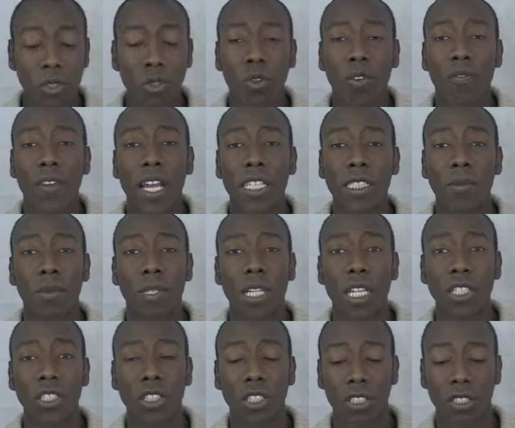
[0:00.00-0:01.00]
sort of
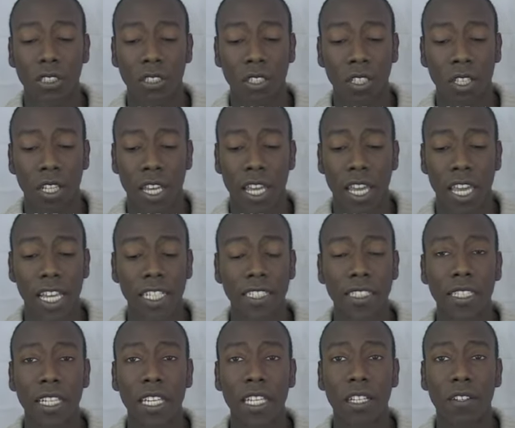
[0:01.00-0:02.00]
explanation
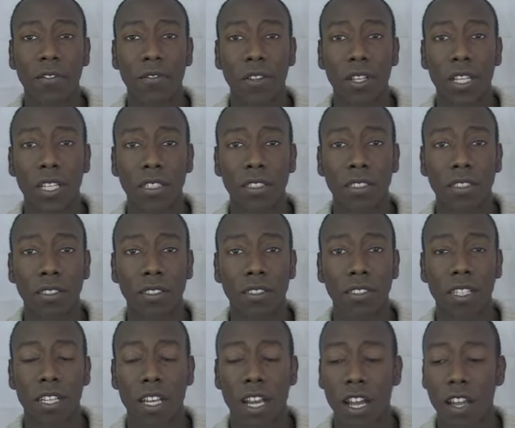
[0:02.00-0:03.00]
is needed for this.
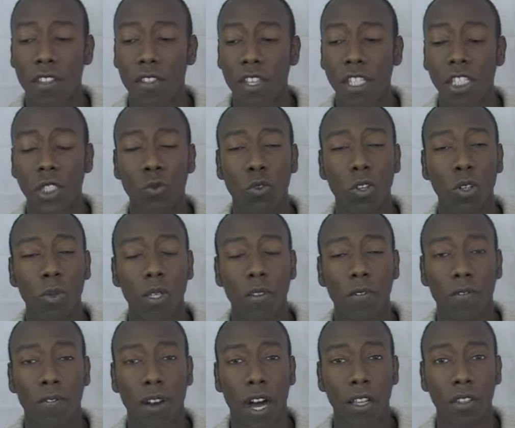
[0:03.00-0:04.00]
Uh, this will be
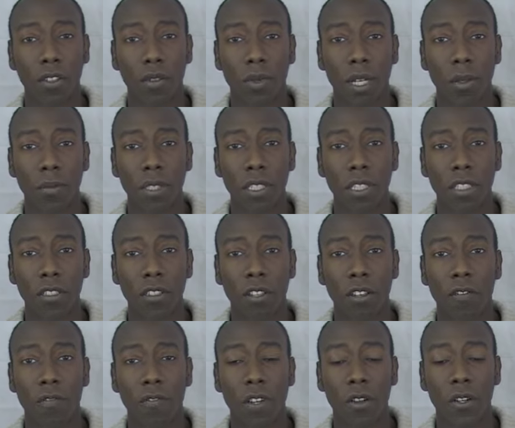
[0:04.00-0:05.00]
followed by me
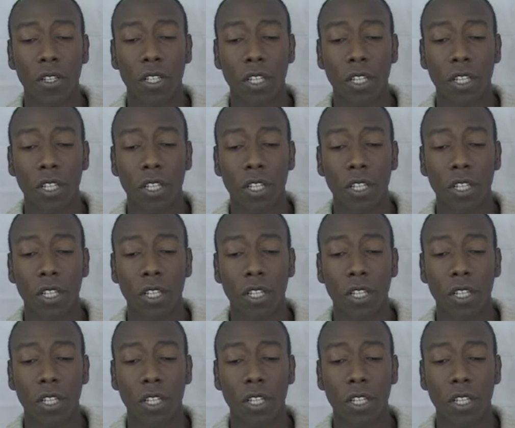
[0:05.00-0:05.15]
very